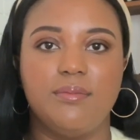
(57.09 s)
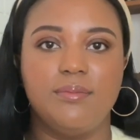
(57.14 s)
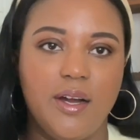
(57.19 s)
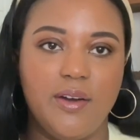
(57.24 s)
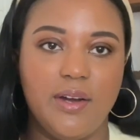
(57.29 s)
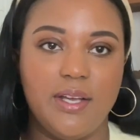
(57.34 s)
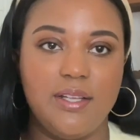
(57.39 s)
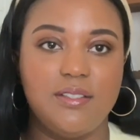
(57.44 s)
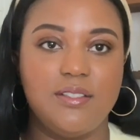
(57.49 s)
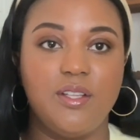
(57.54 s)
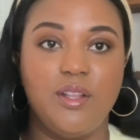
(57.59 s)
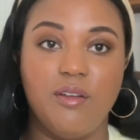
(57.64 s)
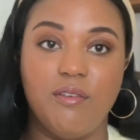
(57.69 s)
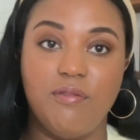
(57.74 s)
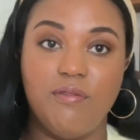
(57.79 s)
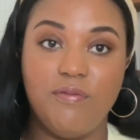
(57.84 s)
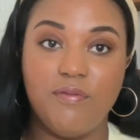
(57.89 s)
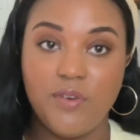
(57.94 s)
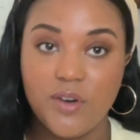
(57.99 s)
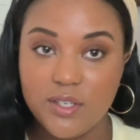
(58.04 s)
All right, so the
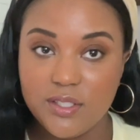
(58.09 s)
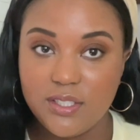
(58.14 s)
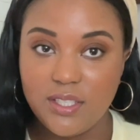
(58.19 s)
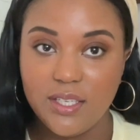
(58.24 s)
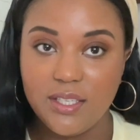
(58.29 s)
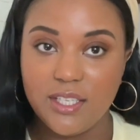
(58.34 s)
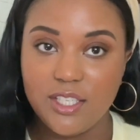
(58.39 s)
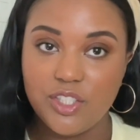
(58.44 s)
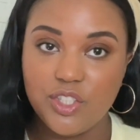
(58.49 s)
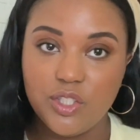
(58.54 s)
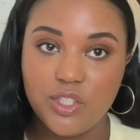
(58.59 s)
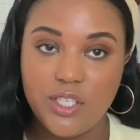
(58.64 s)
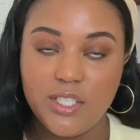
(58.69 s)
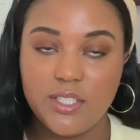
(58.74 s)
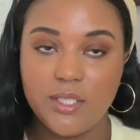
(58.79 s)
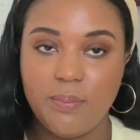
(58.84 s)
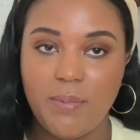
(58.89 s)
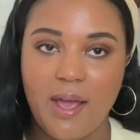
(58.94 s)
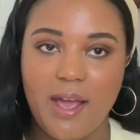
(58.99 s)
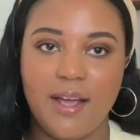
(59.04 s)
first thing that you need
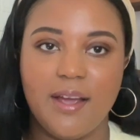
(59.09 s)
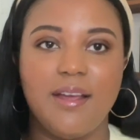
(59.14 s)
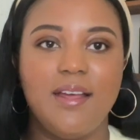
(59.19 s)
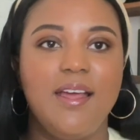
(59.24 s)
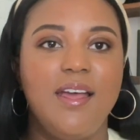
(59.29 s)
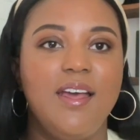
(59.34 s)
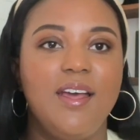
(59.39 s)
to pack,